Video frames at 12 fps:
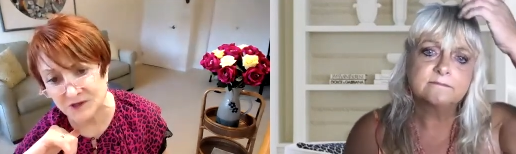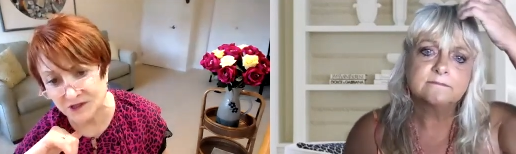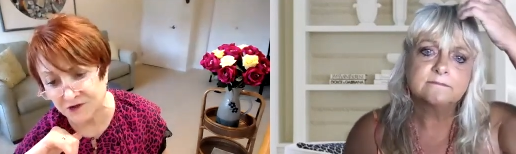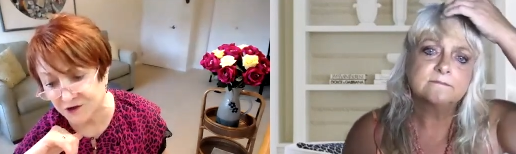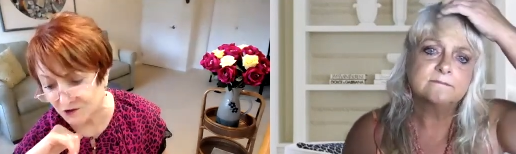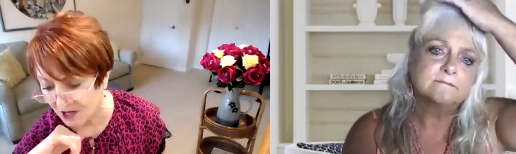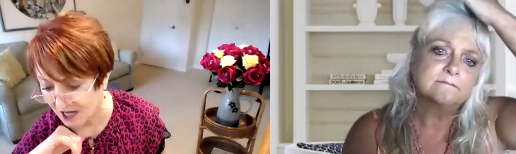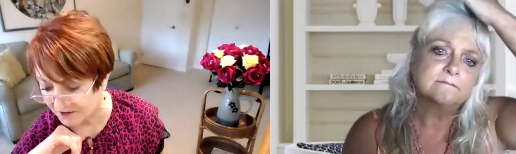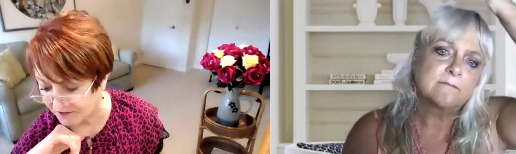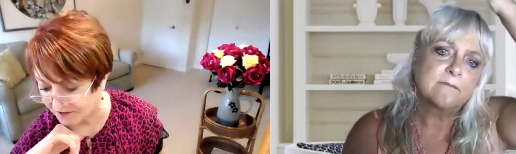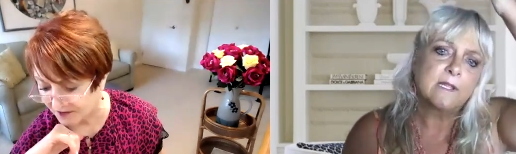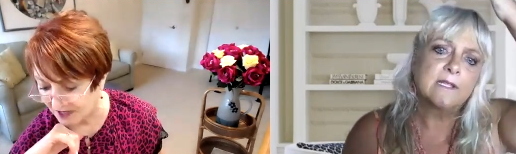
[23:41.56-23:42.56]
Speaker 1: in their
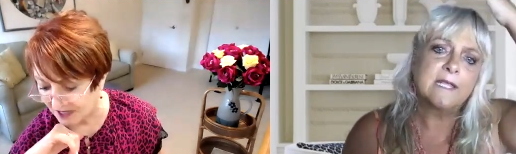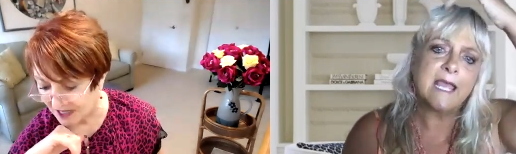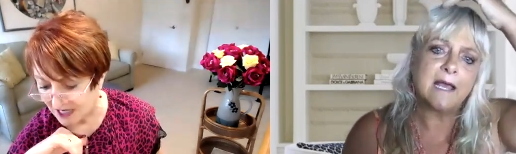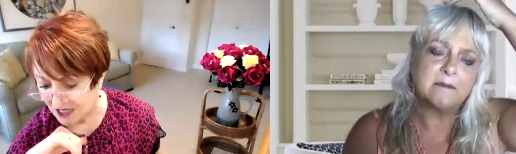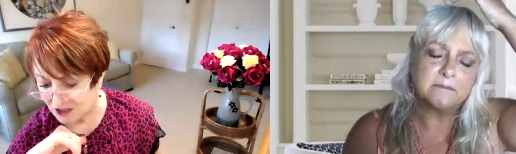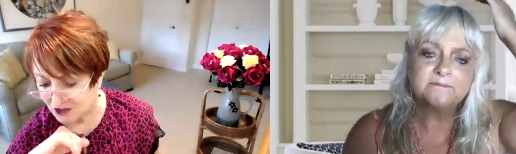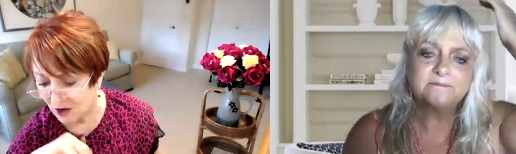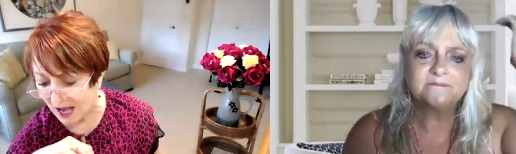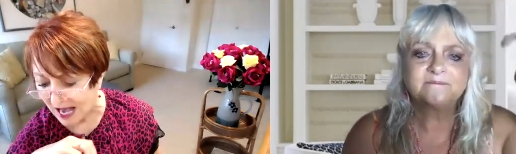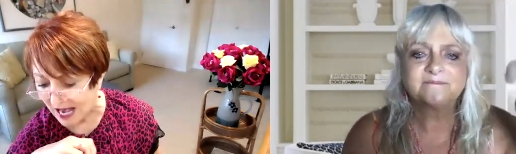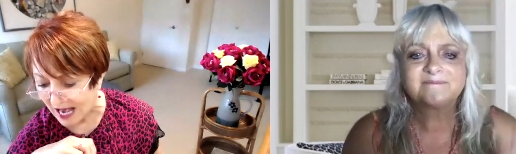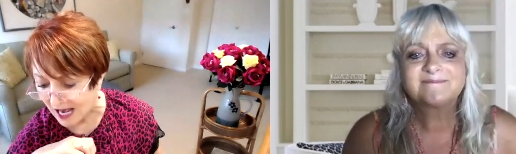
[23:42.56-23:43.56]
life. Yeah. So
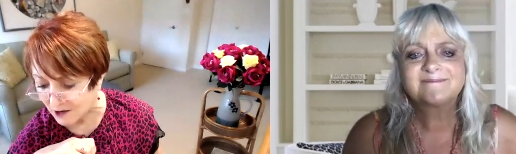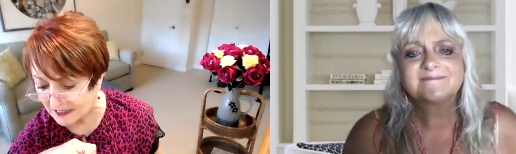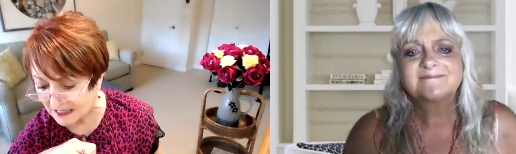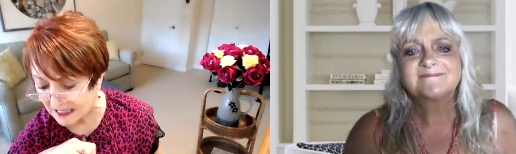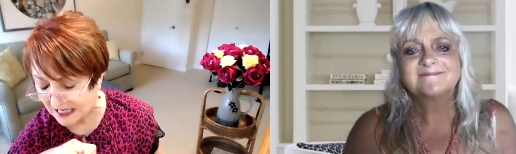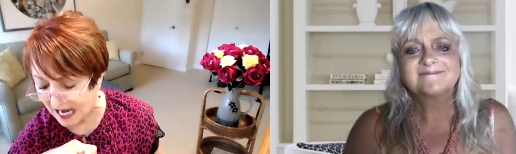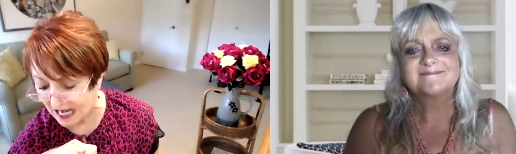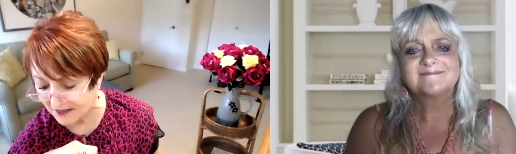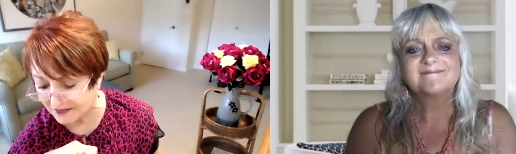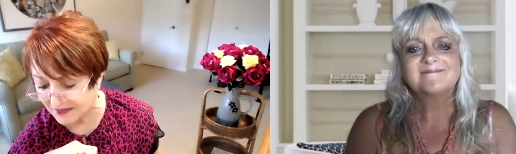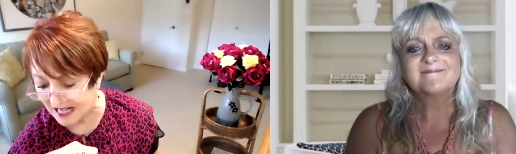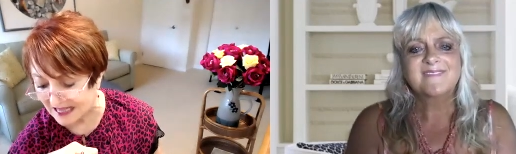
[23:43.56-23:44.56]
how
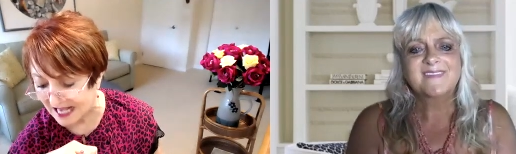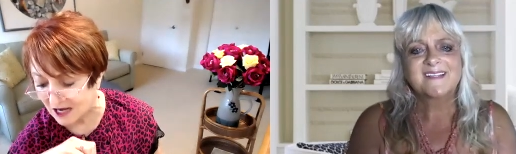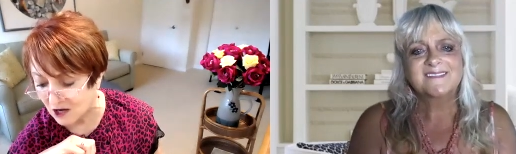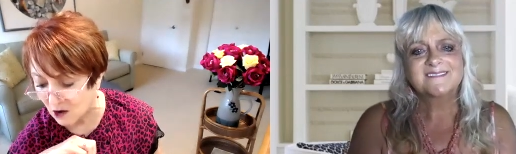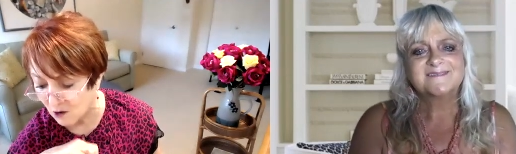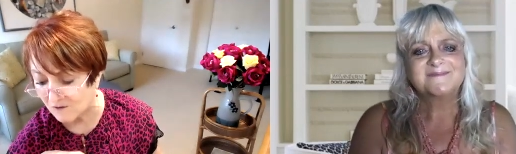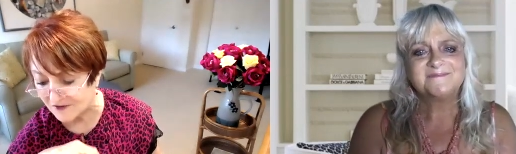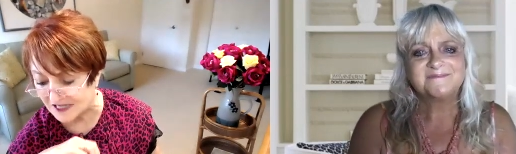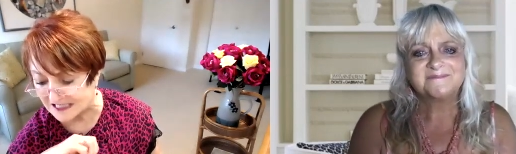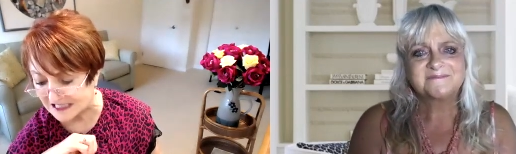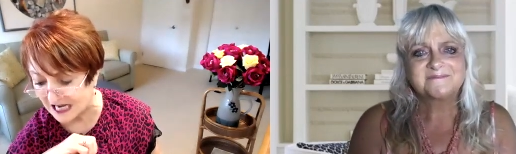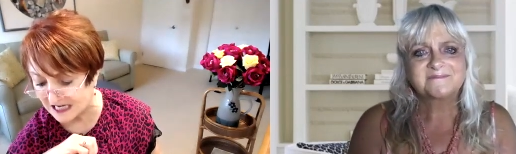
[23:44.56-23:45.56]
can they let go of
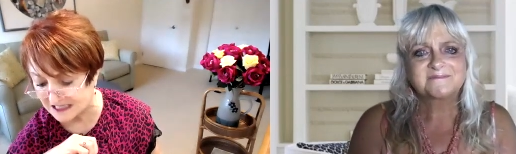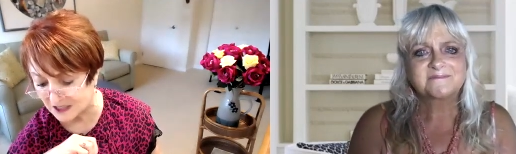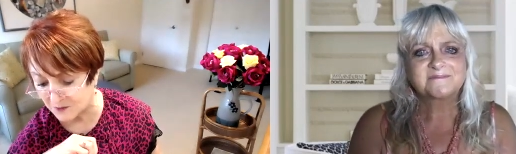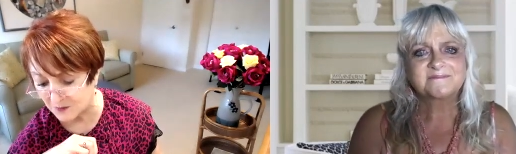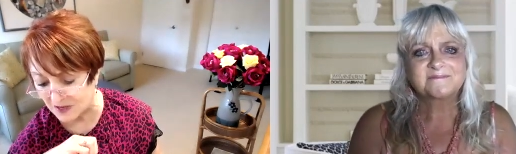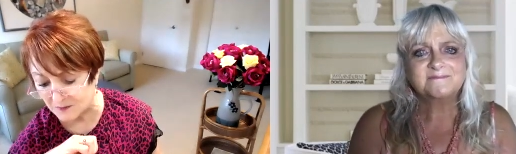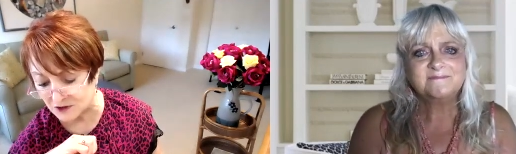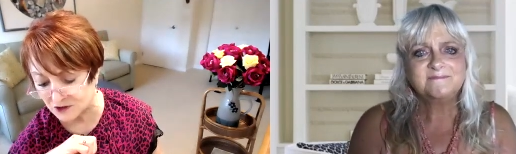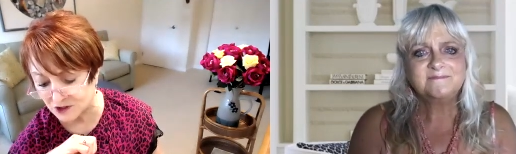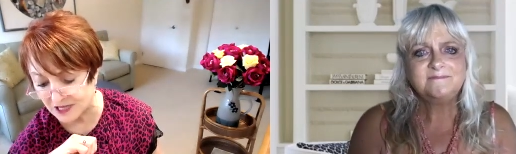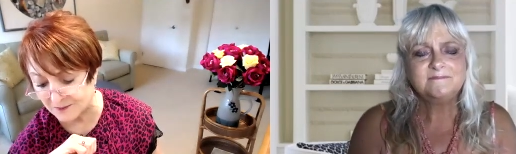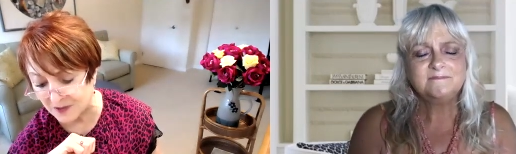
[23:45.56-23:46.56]
these toxic people
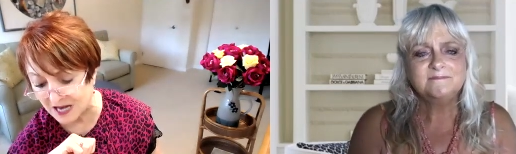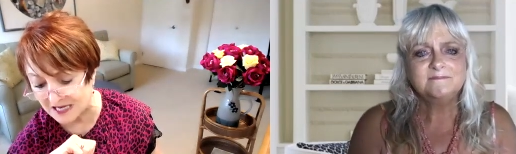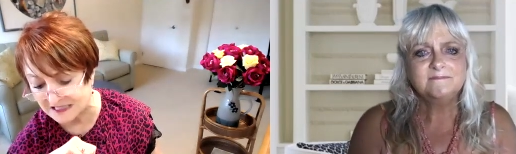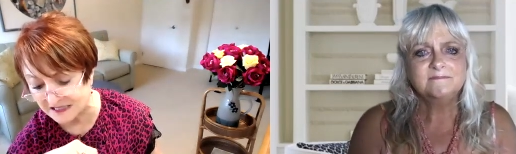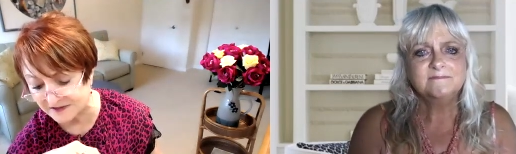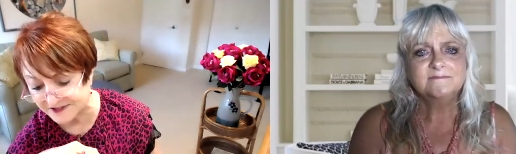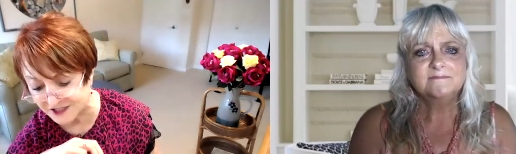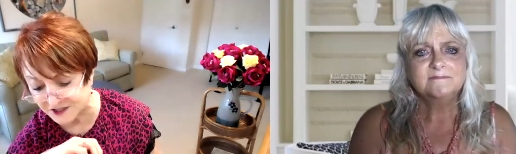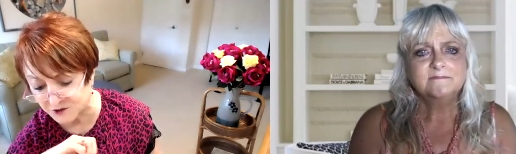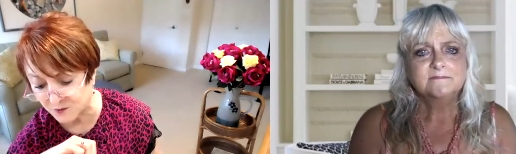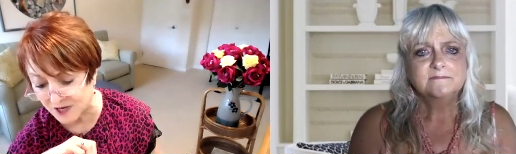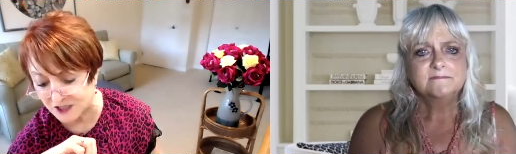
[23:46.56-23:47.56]
so that positive
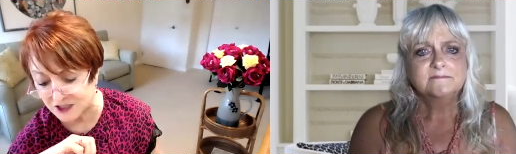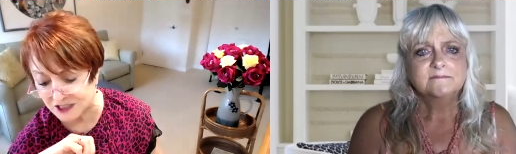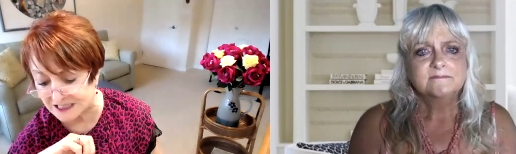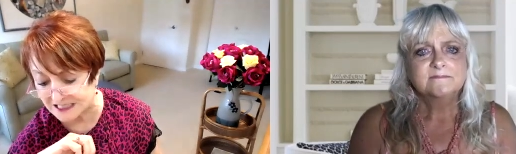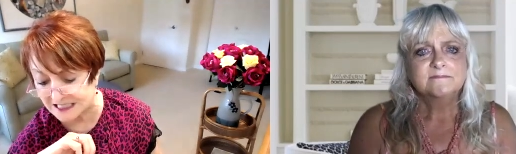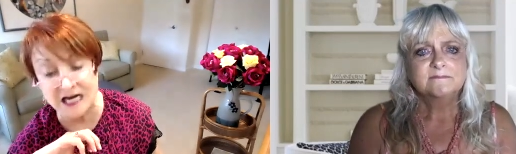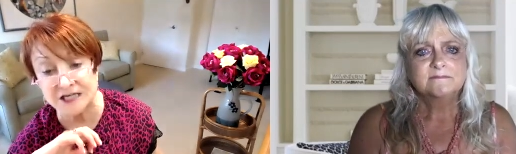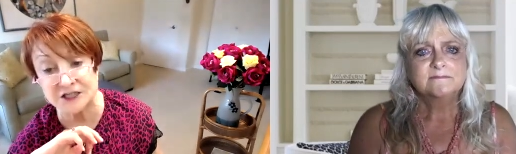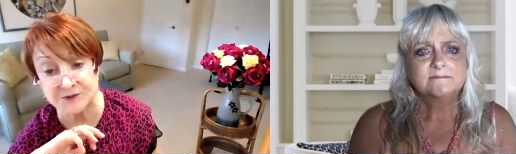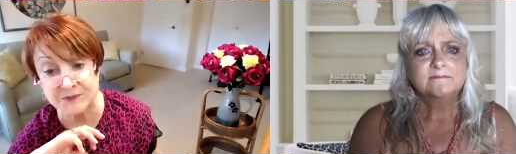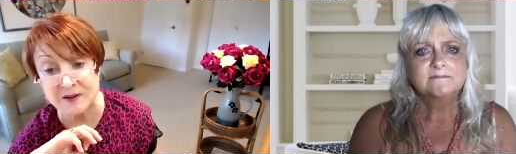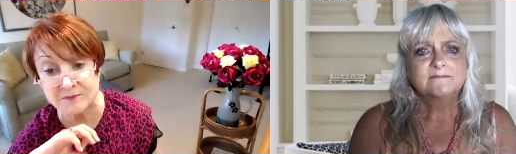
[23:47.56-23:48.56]
situations and
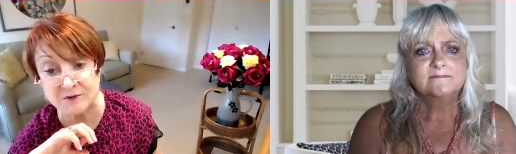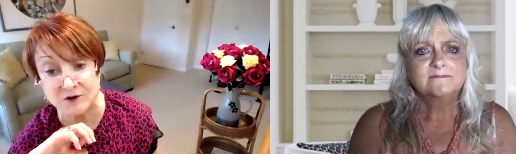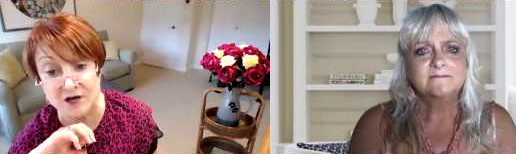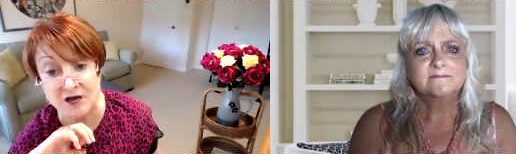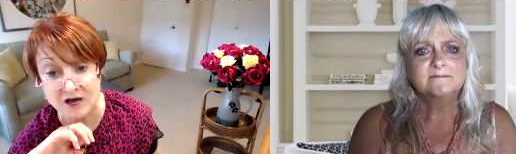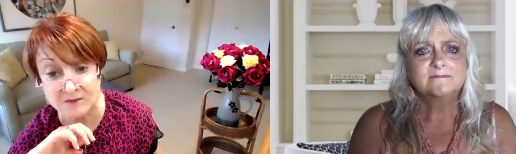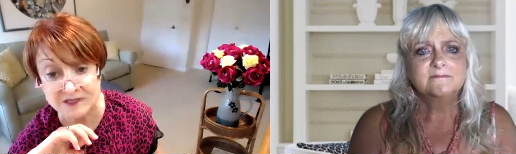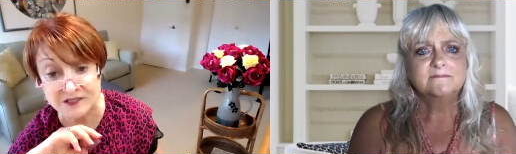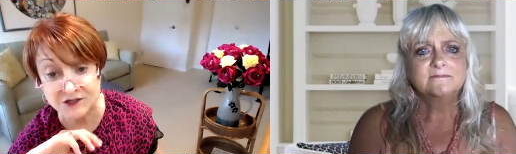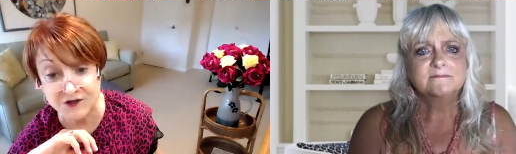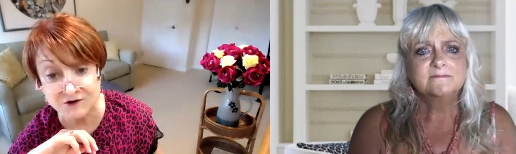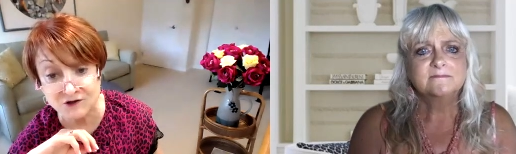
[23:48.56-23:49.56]
honest people can come
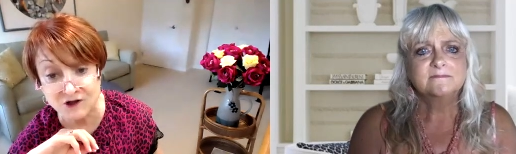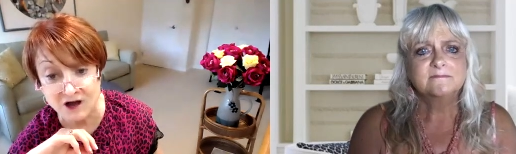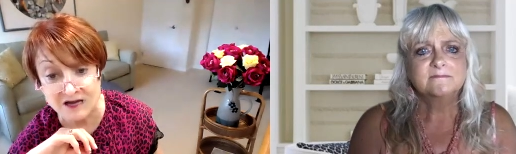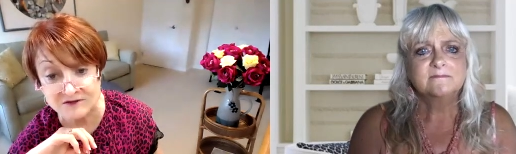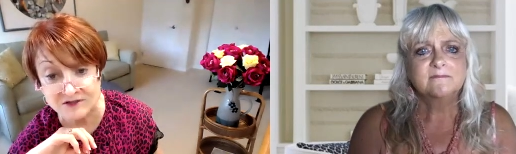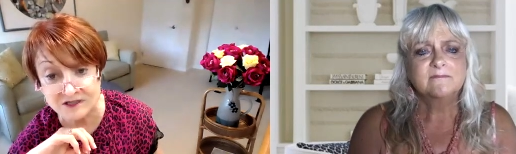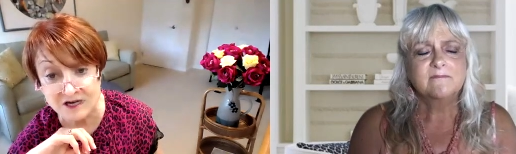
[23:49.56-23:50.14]
into their lives?